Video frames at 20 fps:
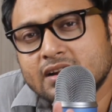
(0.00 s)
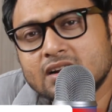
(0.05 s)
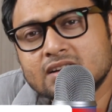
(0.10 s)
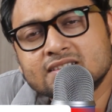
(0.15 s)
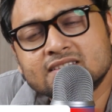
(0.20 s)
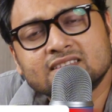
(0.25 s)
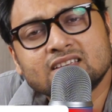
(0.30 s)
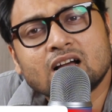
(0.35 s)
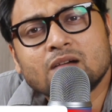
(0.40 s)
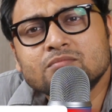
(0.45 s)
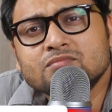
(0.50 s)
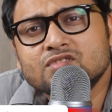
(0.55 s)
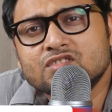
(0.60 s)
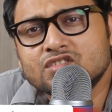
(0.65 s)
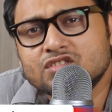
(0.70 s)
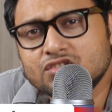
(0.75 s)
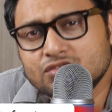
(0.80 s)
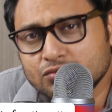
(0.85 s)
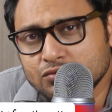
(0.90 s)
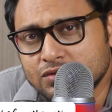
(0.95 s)
are some
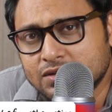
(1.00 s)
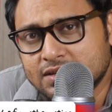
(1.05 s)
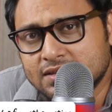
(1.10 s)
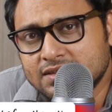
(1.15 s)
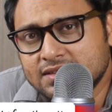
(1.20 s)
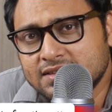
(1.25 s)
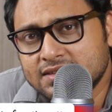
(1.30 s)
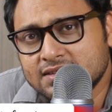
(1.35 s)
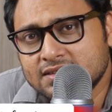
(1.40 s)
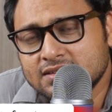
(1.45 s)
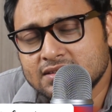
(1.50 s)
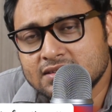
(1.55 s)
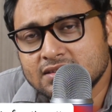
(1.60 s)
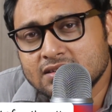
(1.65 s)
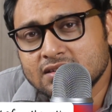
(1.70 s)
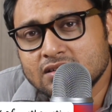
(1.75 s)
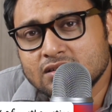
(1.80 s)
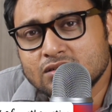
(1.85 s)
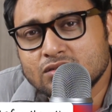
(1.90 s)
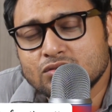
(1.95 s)
students
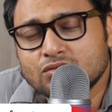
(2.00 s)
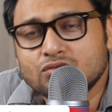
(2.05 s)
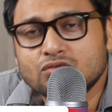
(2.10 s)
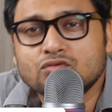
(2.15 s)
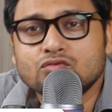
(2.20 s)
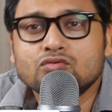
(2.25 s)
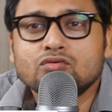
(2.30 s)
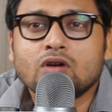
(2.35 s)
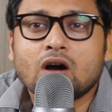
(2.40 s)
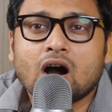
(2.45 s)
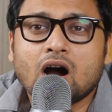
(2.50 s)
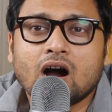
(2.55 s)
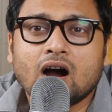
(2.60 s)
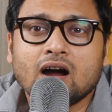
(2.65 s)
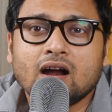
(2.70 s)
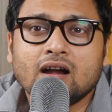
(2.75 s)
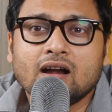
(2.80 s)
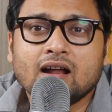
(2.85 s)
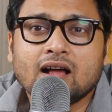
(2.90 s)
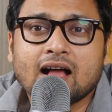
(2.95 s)
who
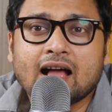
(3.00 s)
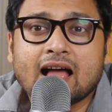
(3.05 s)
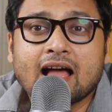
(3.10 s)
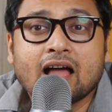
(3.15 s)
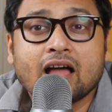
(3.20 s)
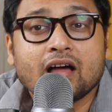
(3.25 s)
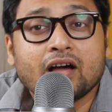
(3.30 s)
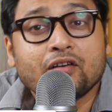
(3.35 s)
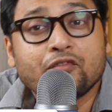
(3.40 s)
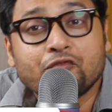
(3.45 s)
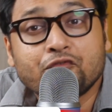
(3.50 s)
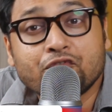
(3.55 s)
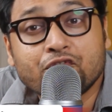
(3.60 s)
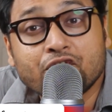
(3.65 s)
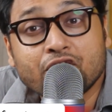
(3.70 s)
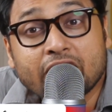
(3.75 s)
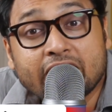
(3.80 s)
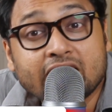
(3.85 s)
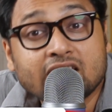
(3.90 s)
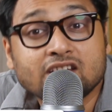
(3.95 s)
are
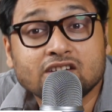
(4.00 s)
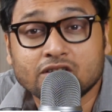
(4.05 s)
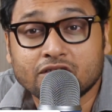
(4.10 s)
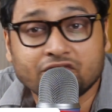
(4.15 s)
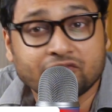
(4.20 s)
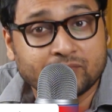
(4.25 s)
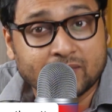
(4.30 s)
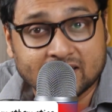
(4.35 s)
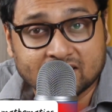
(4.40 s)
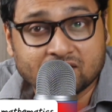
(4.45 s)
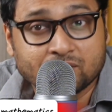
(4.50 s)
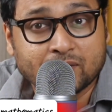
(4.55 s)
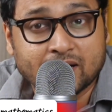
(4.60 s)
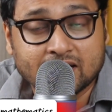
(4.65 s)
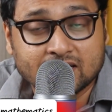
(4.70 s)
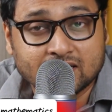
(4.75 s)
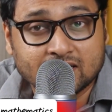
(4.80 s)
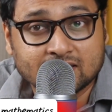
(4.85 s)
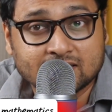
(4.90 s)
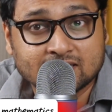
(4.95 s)
afraid of
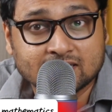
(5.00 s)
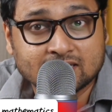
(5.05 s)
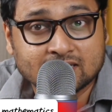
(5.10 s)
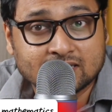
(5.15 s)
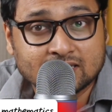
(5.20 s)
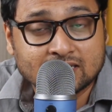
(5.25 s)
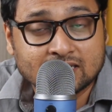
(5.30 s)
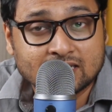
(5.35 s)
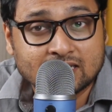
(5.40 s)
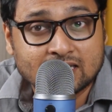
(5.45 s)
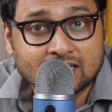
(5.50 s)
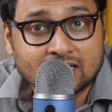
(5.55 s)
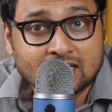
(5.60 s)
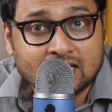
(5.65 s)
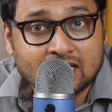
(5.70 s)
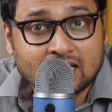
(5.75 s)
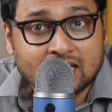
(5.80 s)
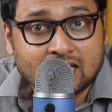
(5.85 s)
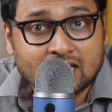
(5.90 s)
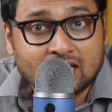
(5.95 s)
mathematics.
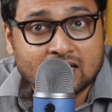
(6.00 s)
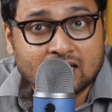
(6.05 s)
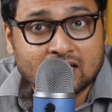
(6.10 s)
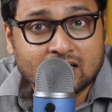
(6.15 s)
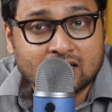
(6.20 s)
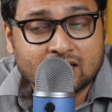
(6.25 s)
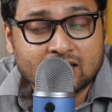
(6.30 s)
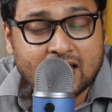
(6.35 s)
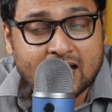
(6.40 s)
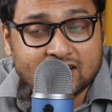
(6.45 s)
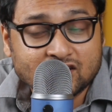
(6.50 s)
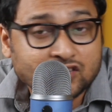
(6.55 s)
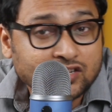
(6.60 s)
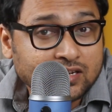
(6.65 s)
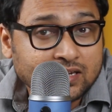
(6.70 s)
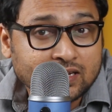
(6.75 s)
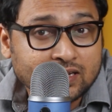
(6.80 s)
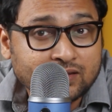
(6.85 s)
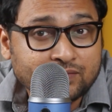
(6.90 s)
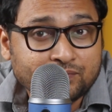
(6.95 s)

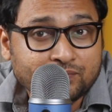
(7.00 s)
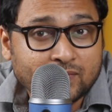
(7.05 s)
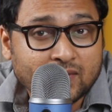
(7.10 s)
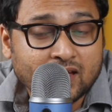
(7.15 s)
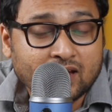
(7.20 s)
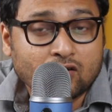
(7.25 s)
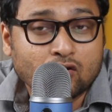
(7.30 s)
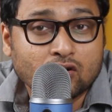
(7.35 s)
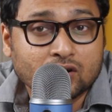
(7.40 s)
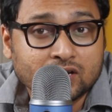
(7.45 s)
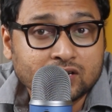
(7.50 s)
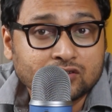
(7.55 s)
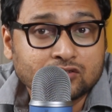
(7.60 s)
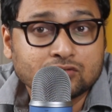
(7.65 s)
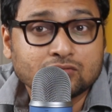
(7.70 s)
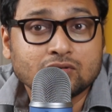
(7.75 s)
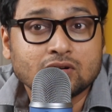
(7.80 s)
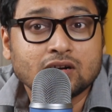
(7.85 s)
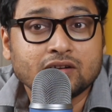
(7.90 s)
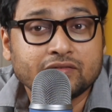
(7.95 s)
Actually, according
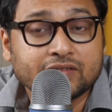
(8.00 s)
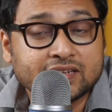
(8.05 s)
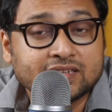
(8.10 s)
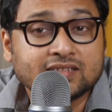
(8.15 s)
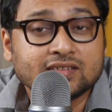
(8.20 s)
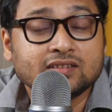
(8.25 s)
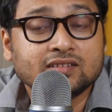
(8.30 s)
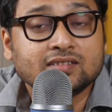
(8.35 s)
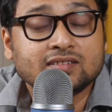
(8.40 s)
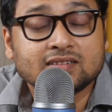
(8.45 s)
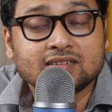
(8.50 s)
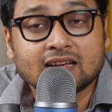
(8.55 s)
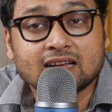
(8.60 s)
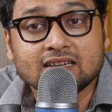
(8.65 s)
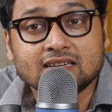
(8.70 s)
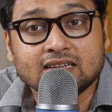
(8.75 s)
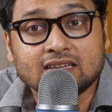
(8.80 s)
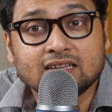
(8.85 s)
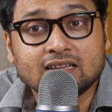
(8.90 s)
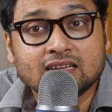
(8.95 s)
to a recent
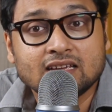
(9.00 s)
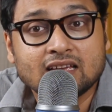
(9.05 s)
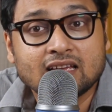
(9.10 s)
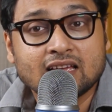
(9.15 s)
study,